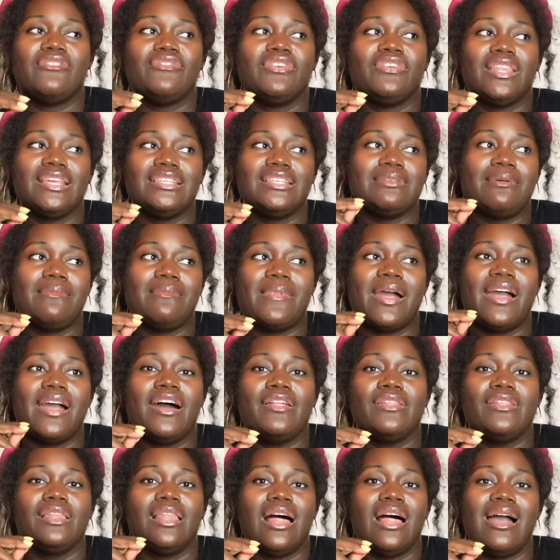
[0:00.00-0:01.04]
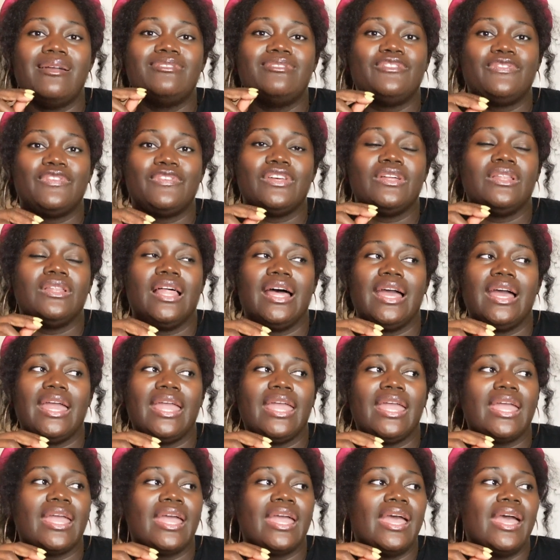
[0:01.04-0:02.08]
I feel like some of my other lives feel
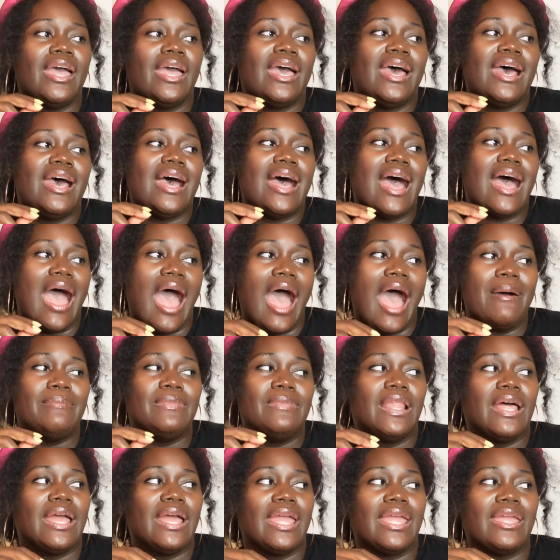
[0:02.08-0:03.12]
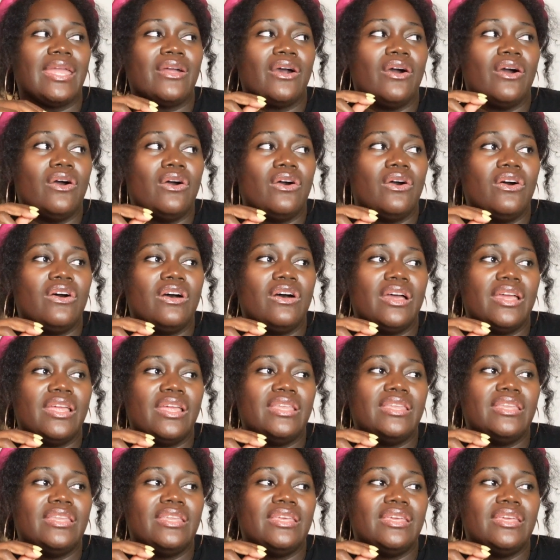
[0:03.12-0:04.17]
like I'm like
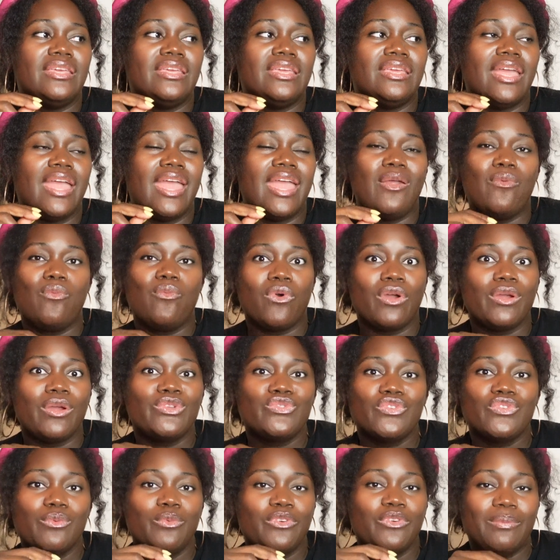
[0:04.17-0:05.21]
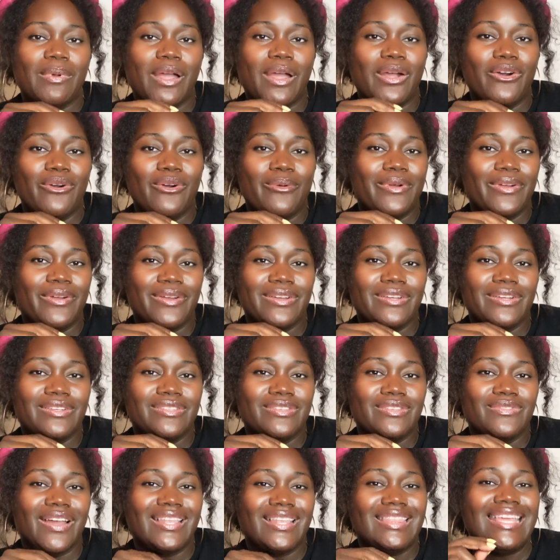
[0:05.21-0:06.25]
on a work trip with my
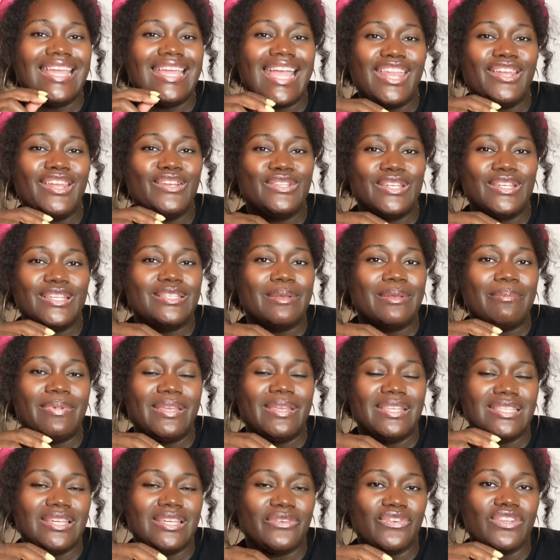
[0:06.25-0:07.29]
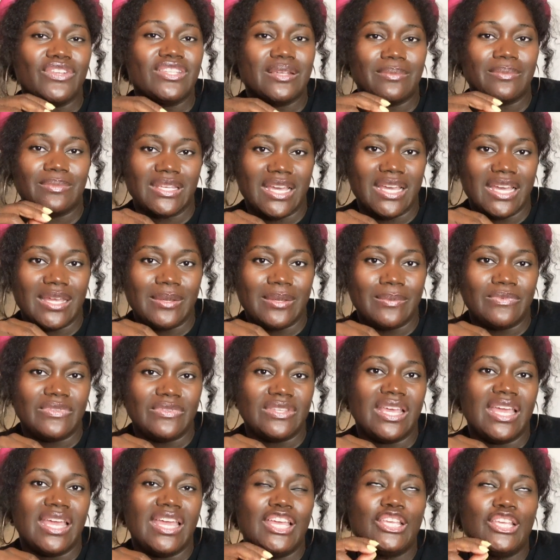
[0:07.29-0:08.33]
coworkers, right? The energy is a bit different
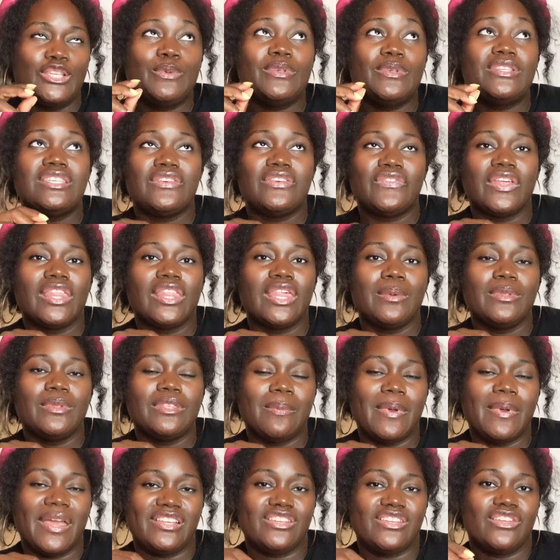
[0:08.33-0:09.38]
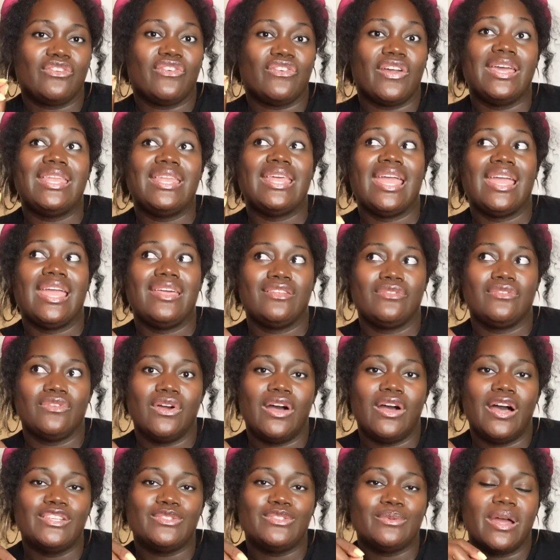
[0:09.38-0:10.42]
sometimes, specifically with The Bachelorette and The Real
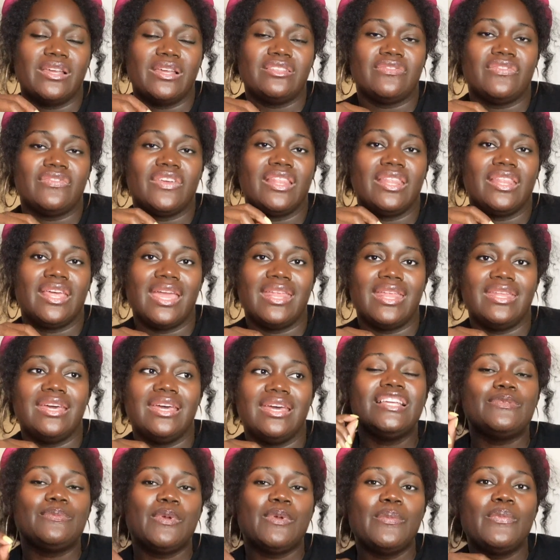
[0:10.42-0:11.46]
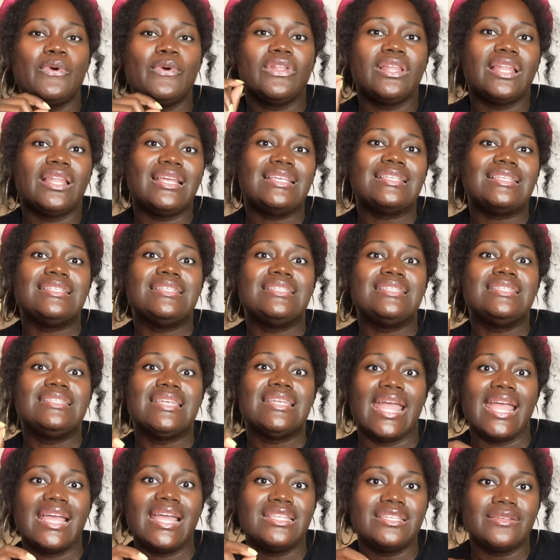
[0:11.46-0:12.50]
Housewives of Atlanta, because people are like
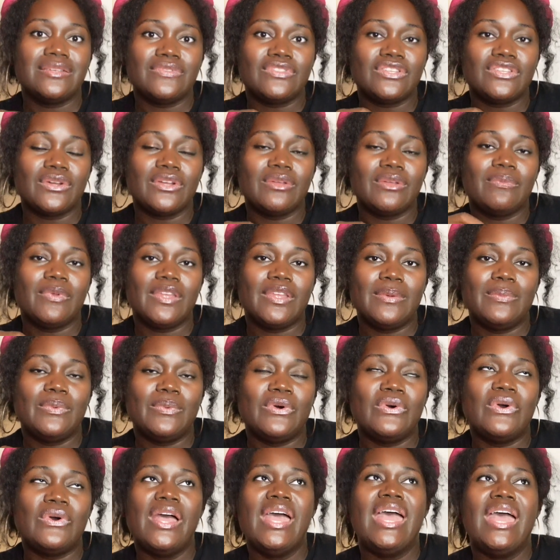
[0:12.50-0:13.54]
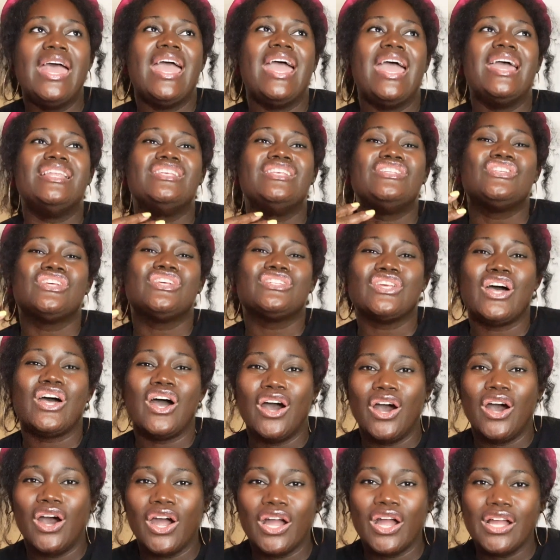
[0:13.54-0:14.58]
stans of certain people, and it's just
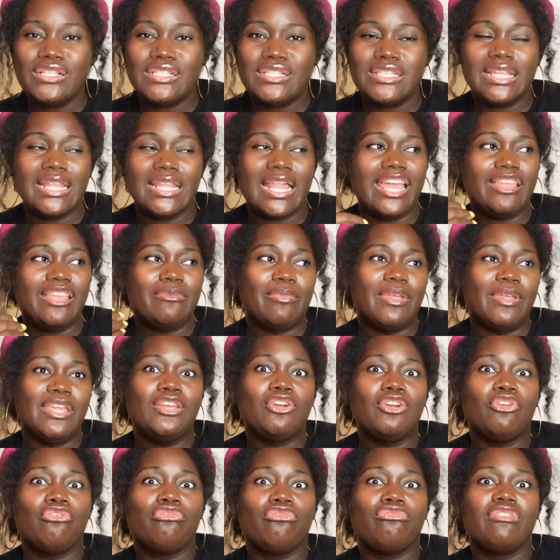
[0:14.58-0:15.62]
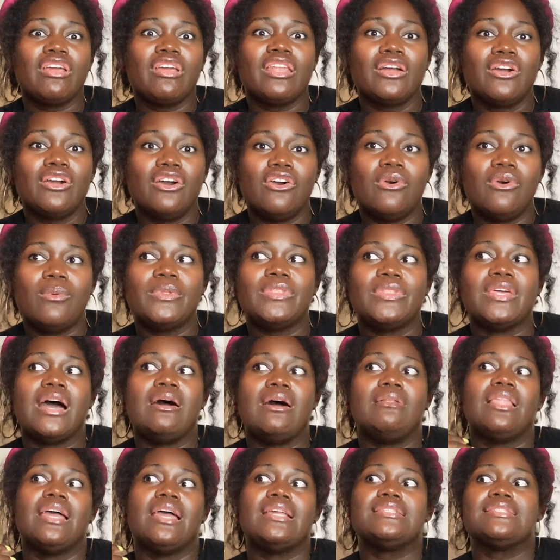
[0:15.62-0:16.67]
hard to like be critical
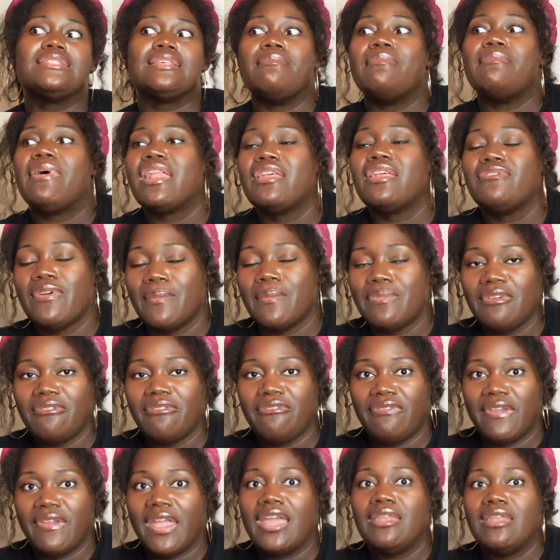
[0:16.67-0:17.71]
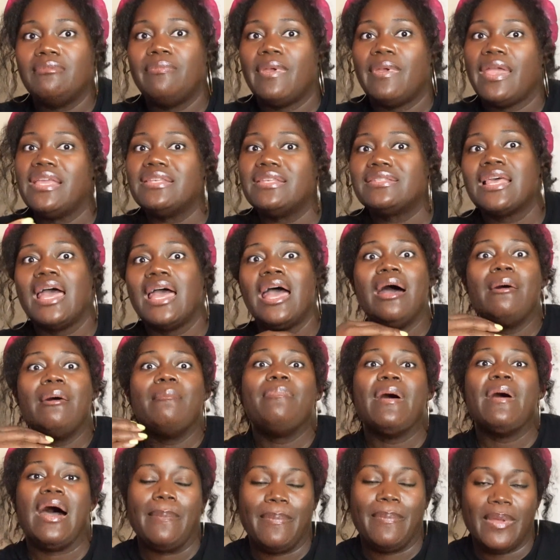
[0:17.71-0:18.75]
without like somebody from the fan base
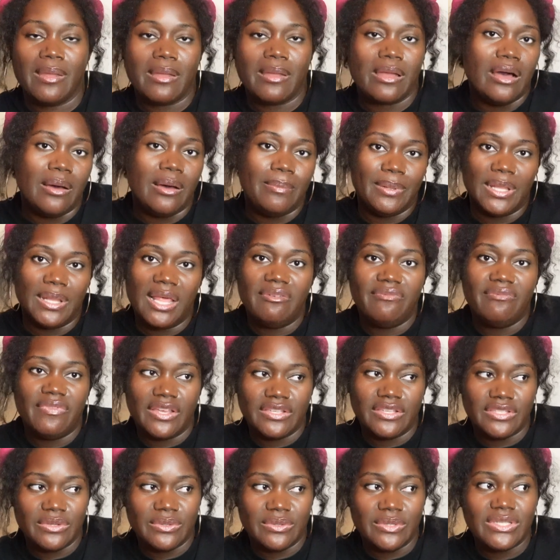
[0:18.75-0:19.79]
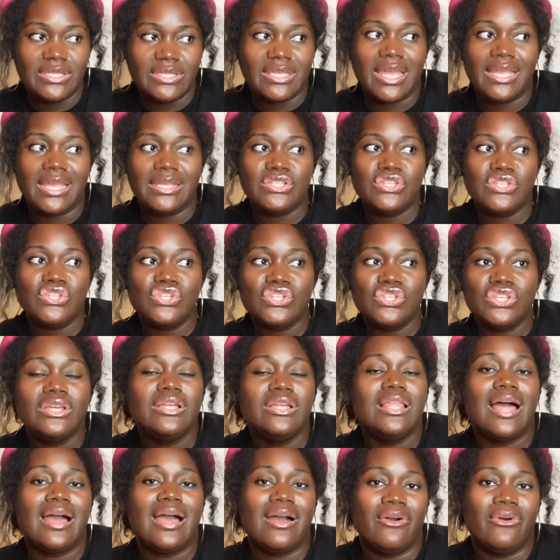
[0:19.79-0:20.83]
popping a blood vessel. It's like,
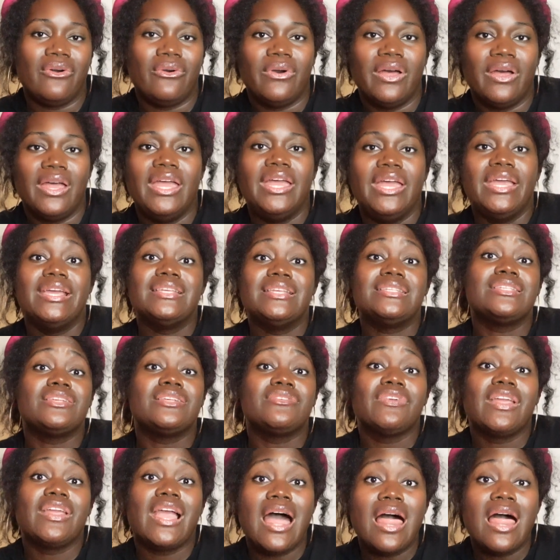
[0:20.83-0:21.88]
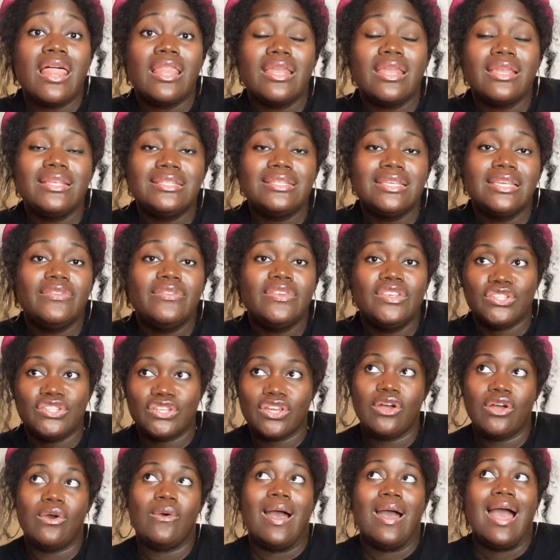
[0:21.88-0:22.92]
chill out. This is a reality TV
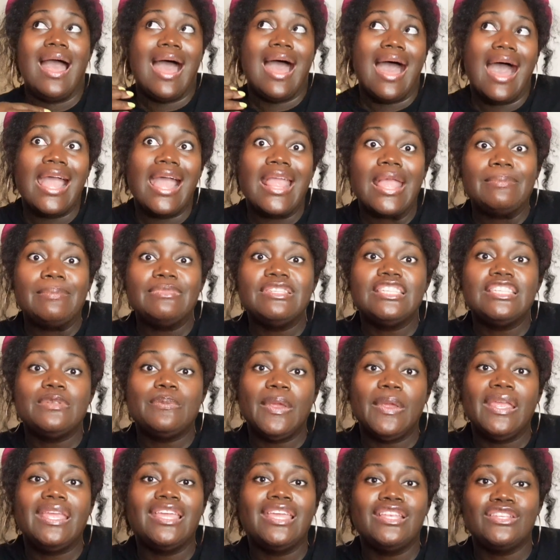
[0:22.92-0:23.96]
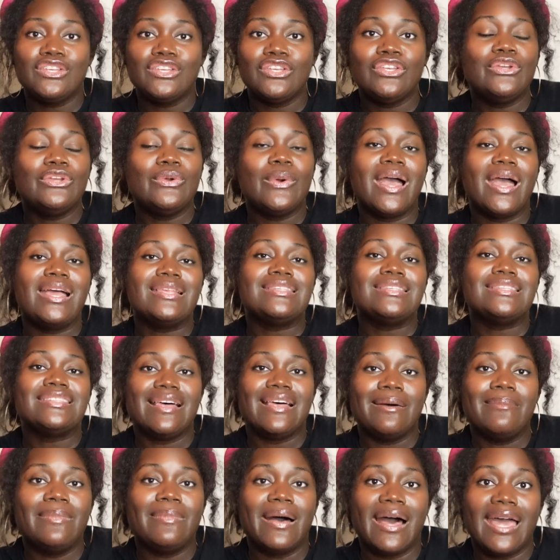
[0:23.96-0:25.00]
show. I am speaking to you as
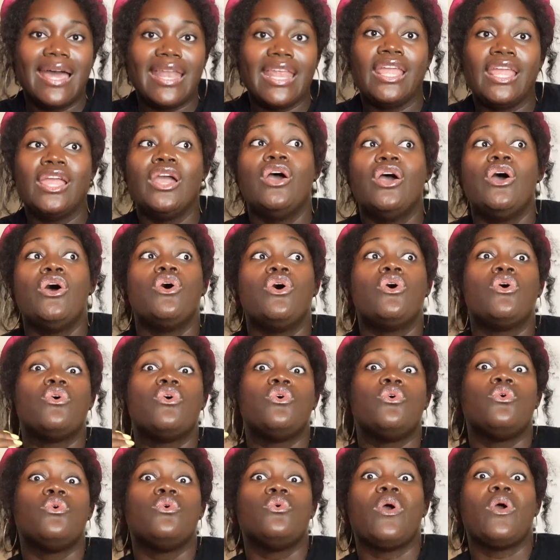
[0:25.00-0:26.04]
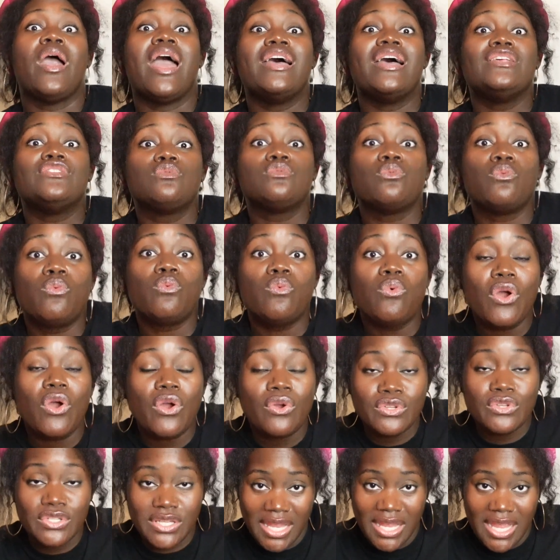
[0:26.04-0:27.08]
somebody who has
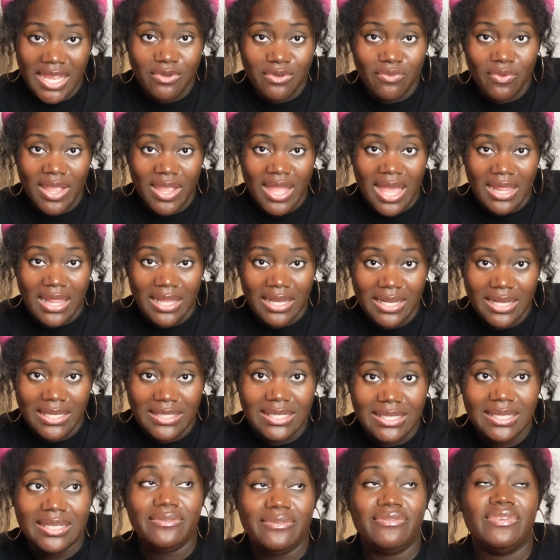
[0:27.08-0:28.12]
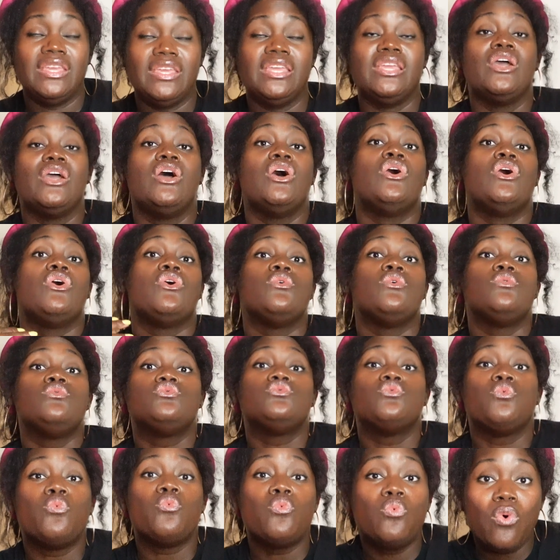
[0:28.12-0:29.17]
worked in reality TV, who's
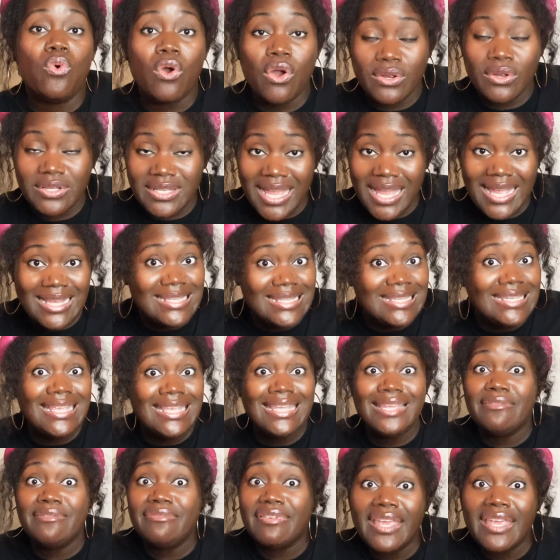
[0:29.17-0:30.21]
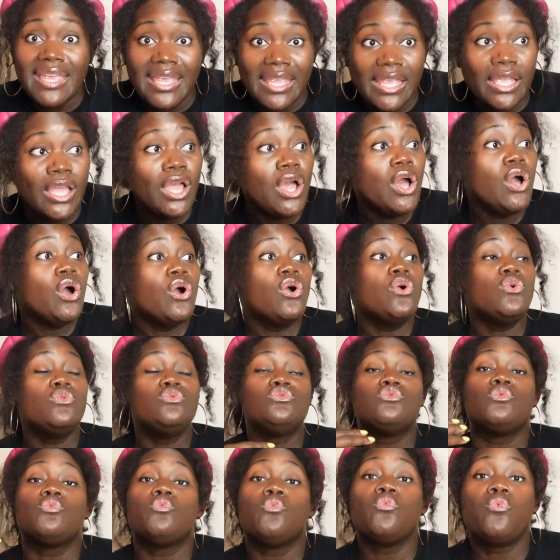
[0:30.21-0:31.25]
worked in TV,
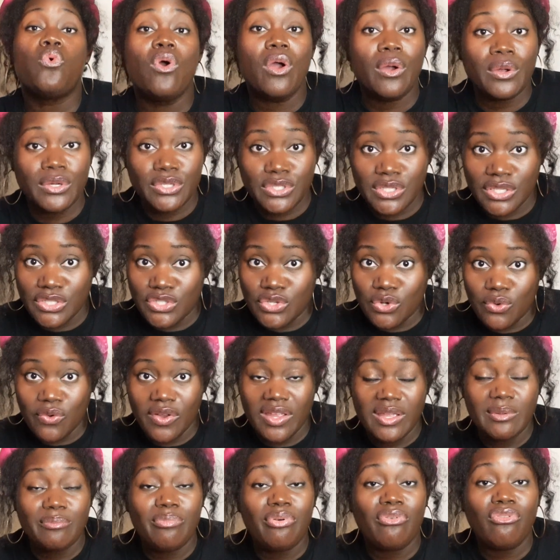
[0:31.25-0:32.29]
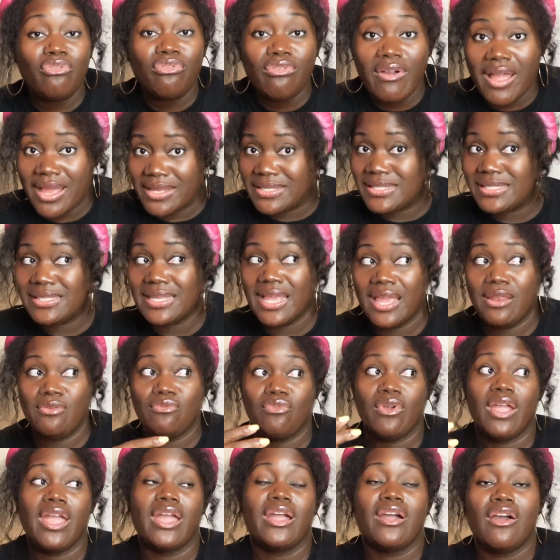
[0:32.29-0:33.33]
who's worked during press and
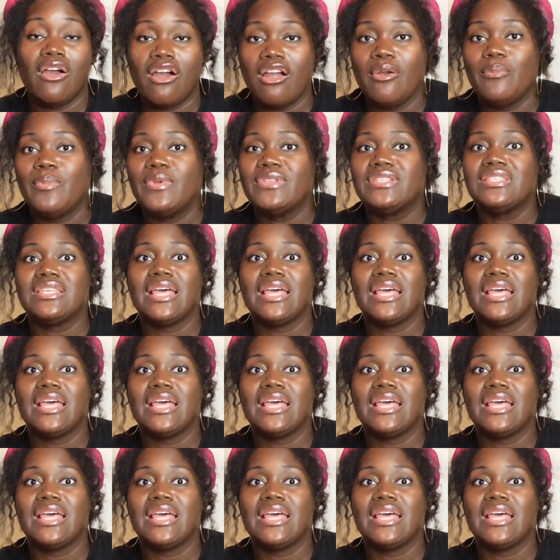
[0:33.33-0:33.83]
red carpets.